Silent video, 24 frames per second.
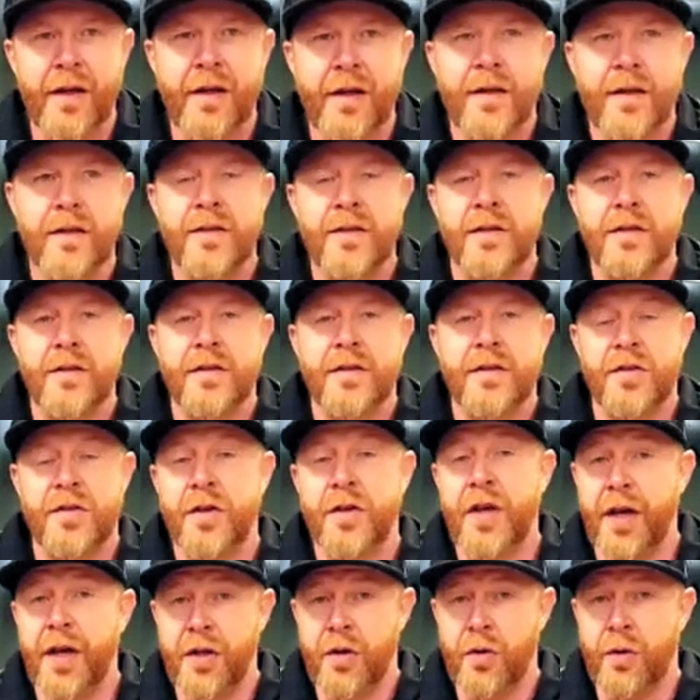So, so,
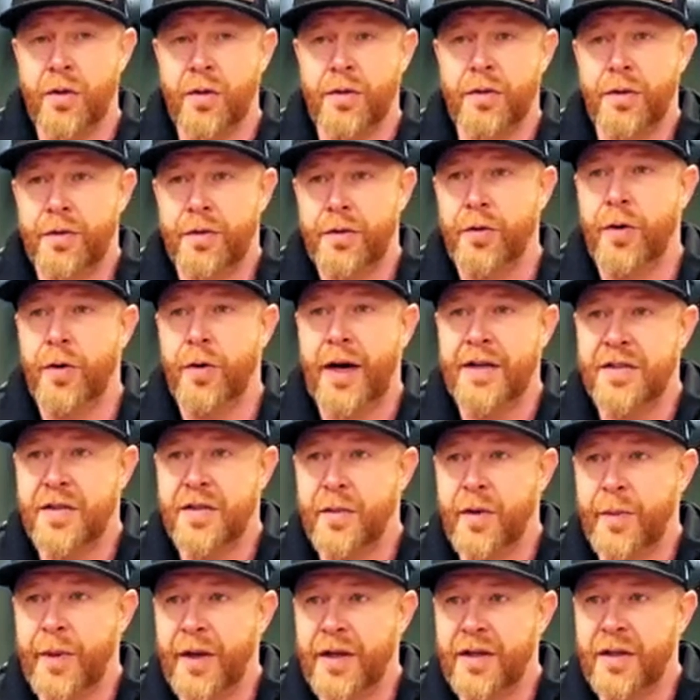yeah, uh,
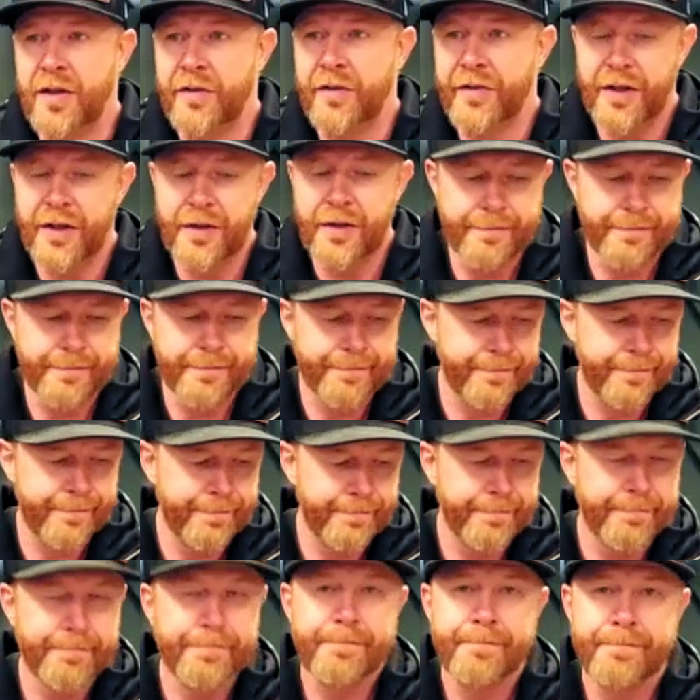the event.
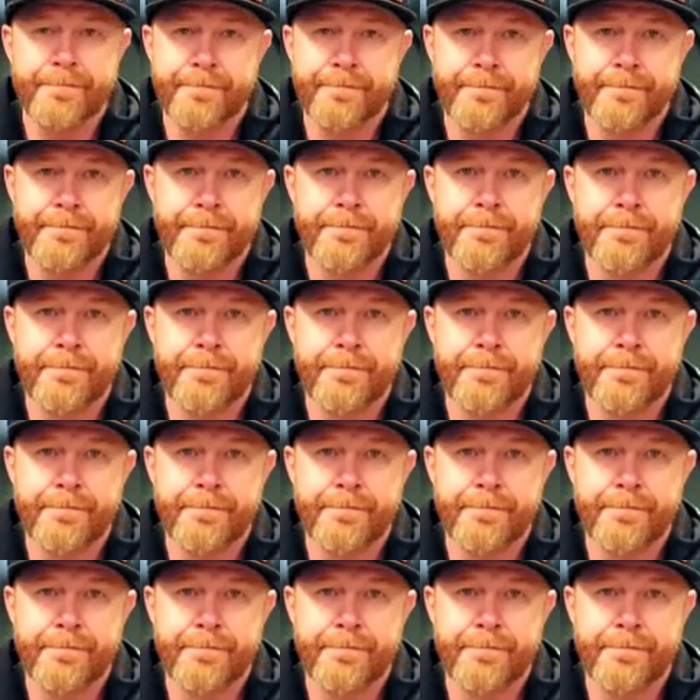Yeah,